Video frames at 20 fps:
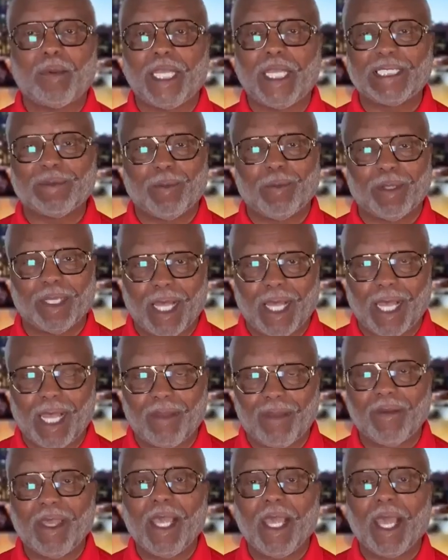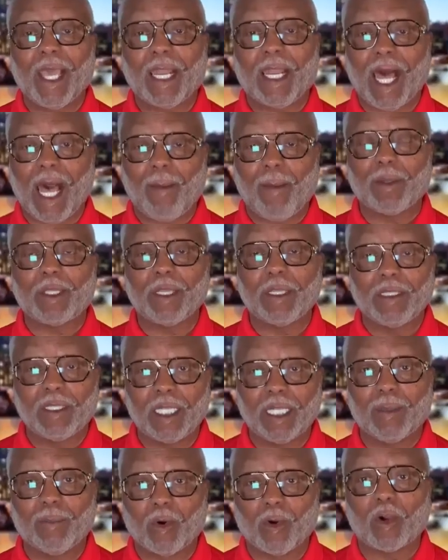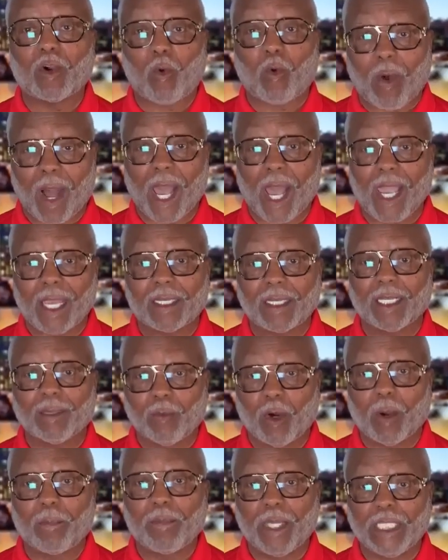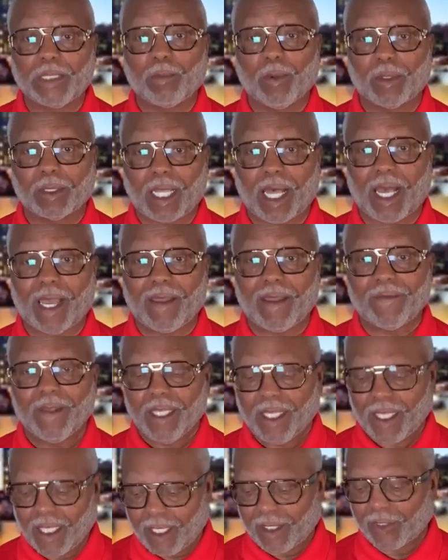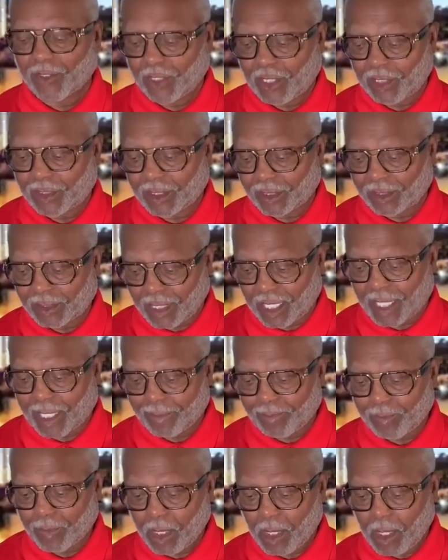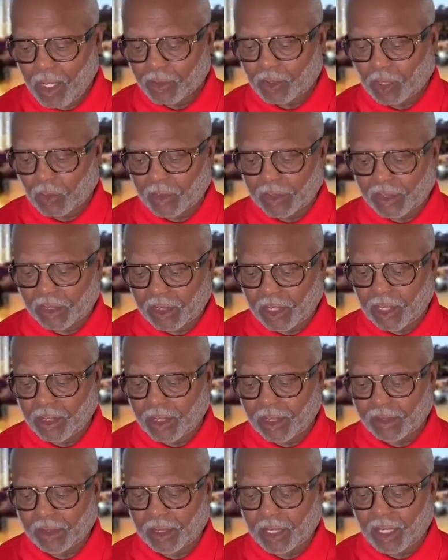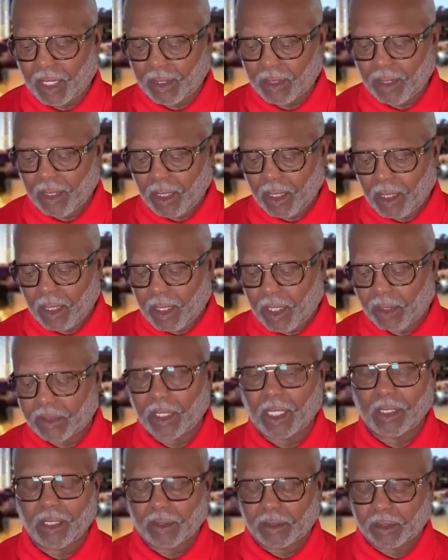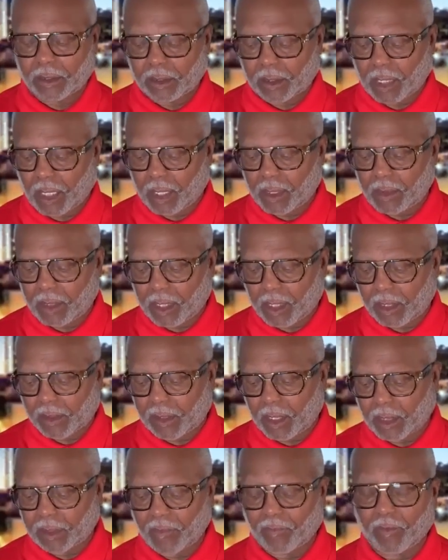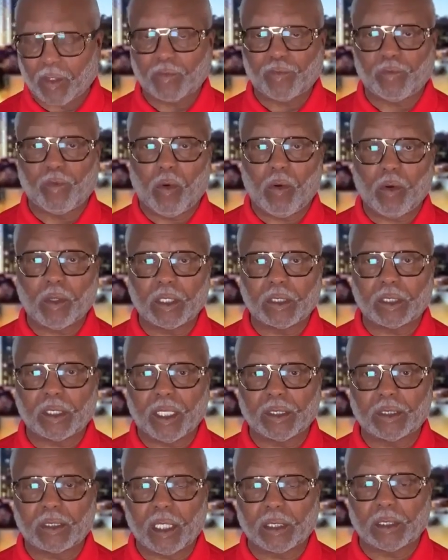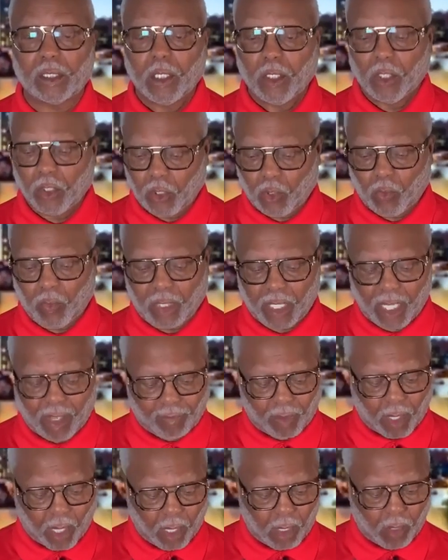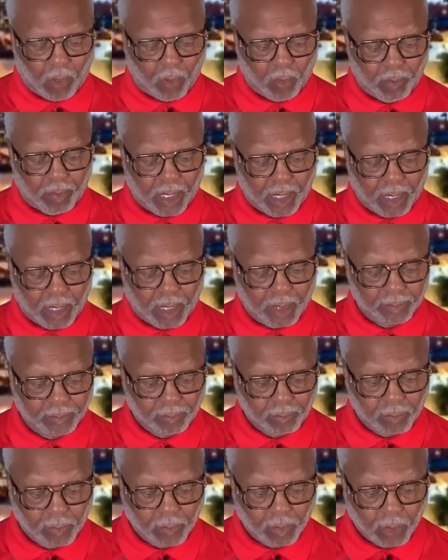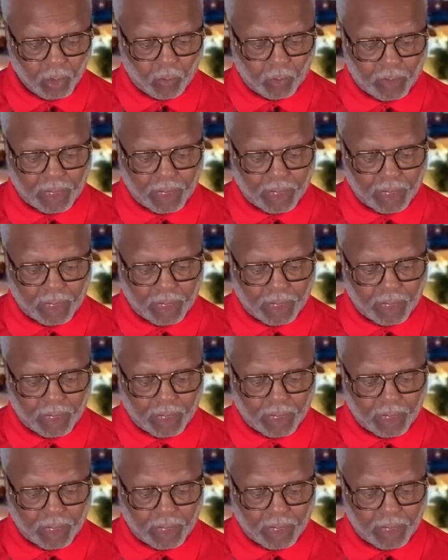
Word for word: peaceful life. And how many of you need a more quiet and a more peaceful life in Jesus' name? So we see this then. He said this is uh, then he says in verse four, he says this, who will have all men, who